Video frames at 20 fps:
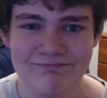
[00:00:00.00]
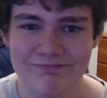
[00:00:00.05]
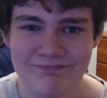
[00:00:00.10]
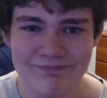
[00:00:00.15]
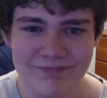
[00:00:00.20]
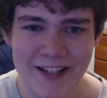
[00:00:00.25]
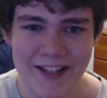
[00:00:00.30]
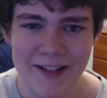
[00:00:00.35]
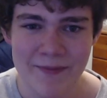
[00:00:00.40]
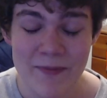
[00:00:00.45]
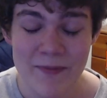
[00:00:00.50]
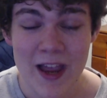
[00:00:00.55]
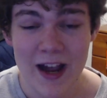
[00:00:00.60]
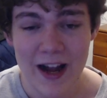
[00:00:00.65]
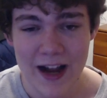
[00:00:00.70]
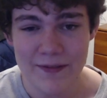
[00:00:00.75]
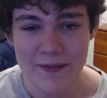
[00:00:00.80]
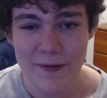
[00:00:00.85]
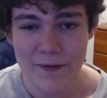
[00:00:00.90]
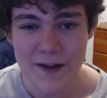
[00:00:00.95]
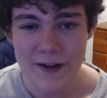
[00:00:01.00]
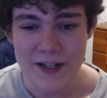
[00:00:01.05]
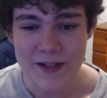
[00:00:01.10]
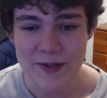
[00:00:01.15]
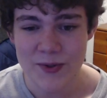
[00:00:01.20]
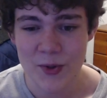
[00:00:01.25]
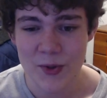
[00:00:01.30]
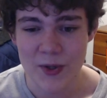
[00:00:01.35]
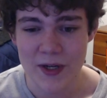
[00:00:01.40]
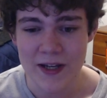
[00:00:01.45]
yeah. I have a funny
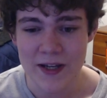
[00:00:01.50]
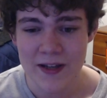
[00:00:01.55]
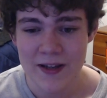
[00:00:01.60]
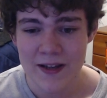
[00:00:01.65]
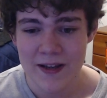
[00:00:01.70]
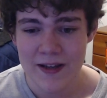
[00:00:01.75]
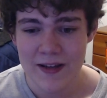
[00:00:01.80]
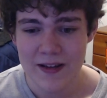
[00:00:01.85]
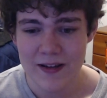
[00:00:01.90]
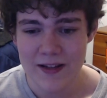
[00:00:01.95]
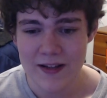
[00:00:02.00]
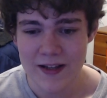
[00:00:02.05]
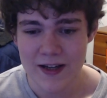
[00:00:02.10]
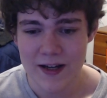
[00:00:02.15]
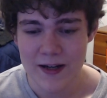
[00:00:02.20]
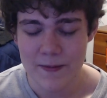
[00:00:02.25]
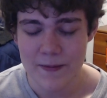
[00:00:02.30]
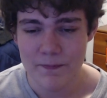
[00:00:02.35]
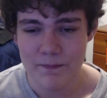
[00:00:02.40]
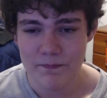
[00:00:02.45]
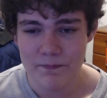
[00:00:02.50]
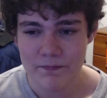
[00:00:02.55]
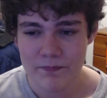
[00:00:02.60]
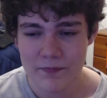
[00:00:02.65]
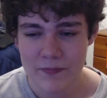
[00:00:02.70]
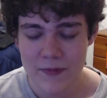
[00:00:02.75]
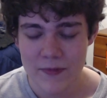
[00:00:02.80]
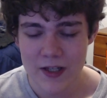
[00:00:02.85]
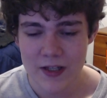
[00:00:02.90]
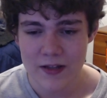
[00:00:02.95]
story. The, um,
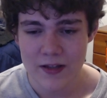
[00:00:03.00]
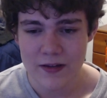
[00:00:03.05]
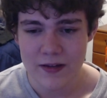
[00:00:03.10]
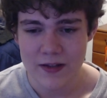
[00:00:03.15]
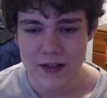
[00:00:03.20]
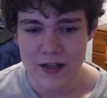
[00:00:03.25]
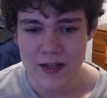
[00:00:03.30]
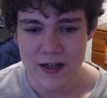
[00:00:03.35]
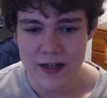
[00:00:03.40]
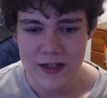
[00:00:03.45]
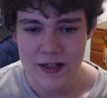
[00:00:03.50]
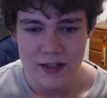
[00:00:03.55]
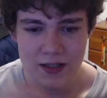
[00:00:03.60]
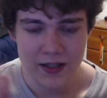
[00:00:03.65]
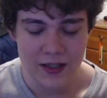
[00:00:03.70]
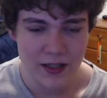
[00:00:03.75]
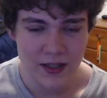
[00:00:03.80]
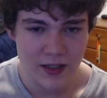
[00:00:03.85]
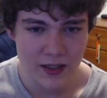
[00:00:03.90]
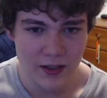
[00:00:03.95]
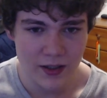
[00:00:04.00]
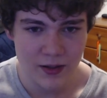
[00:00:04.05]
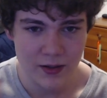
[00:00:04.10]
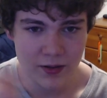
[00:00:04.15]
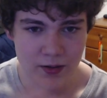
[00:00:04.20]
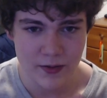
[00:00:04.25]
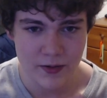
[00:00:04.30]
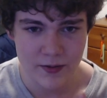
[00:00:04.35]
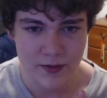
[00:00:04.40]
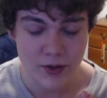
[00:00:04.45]
the, uh,
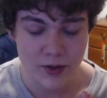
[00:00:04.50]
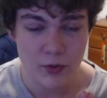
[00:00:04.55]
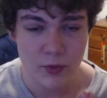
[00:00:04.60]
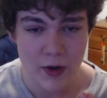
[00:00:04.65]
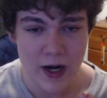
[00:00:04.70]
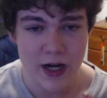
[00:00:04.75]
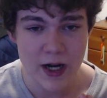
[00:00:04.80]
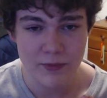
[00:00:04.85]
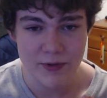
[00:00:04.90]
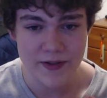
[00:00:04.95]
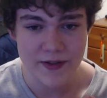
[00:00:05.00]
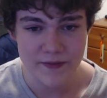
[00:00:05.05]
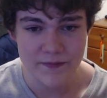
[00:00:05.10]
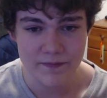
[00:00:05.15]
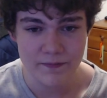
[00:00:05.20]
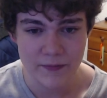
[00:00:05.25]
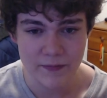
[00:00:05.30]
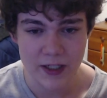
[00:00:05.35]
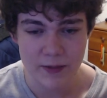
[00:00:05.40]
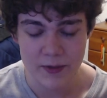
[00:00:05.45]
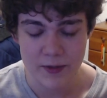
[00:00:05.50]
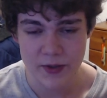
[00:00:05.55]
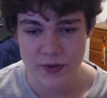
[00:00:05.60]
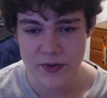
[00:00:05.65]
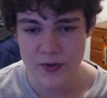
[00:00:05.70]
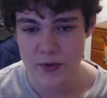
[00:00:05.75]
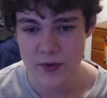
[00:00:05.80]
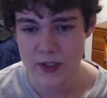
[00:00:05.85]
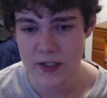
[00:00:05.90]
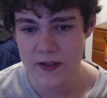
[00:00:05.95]
the choir was like middle
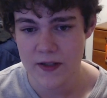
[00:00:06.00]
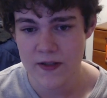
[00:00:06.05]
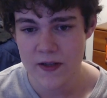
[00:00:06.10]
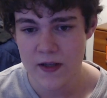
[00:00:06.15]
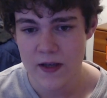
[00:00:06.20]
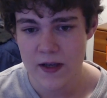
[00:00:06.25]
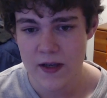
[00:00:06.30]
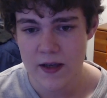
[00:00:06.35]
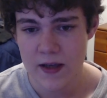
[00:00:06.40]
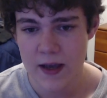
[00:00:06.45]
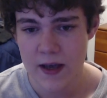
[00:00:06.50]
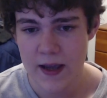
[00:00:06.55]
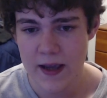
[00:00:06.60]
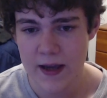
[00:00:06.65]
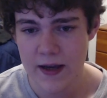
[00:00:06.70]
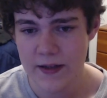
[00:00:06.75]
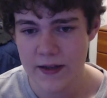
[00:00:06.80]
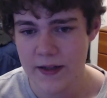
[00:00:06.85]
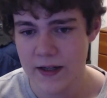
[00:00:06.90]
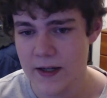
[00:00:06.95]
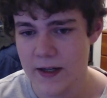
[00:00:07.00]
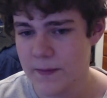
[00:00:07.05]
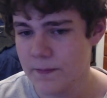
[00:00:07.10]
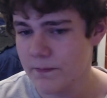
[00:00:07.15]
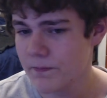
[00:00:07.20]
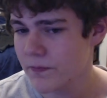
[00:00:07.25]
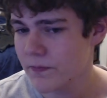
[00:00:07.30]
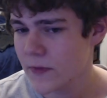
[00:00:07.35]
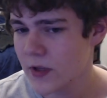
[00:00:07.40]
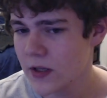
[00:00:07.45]
schoolers. And
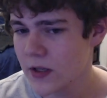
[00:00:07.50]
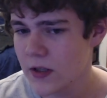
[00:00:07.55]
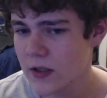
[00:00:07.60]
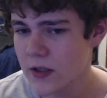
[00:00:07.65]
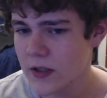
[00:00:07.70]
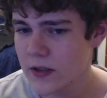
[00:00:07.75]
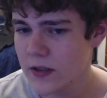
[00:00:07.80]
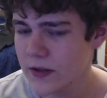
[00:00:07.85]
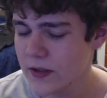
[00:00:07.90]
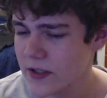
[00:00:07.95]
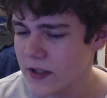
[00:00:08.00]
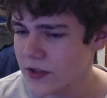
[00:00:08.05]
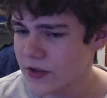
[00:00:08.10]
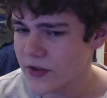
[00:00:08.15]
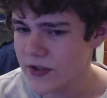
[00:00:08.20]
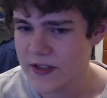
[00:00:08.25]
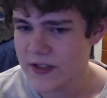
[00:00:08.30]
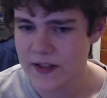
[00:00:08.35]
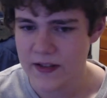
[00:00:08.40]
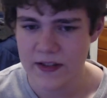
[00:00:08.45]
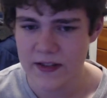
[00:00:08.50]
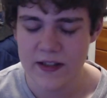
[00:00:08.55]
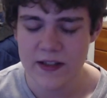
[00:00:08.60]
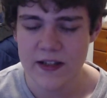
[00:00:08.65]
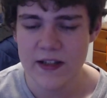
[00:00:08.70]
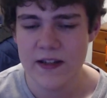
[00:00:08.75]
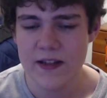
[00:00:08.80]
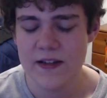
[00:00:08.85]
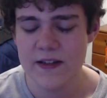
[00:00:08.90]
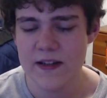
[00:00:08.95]
um, the interesting thing
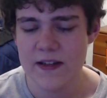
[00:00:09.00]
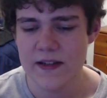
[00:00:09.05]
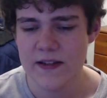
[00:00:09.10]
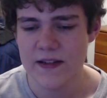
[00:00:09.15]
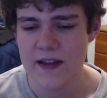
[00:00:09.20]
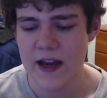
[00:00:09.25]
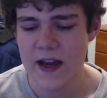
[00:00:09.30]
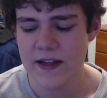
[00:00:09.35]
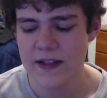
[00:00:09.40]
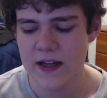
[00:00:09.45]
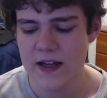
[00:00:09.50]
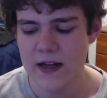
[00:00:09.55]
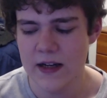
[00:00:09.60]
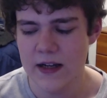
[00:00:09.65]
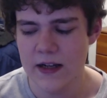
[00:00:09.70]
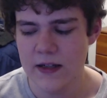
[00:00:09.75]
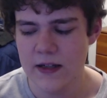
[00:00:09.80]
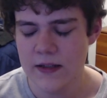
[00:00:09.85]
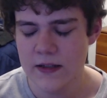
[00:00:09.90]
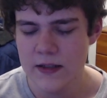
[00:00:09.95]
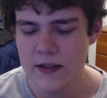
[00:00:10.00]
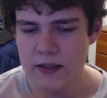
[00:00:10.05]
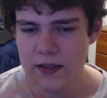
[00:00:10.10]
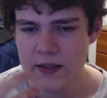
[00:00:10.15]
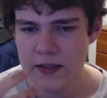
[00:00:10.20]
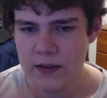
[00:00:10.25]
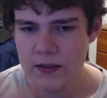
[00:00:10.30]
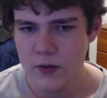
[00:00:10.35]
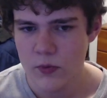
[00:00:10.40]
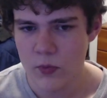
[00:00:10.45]
is, is that uh,
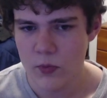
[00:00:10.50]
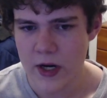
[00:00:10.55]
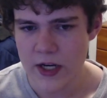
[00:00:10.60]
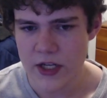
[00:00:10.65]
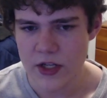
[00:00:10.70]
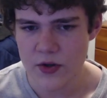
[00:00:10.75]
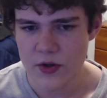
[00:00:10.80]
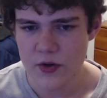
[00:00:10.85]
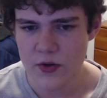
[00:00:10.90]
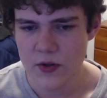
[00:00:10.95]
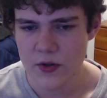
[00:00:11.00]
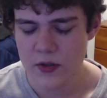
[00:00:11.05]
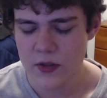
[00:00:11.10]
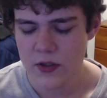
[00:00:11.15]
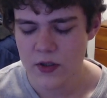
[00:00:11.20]
when you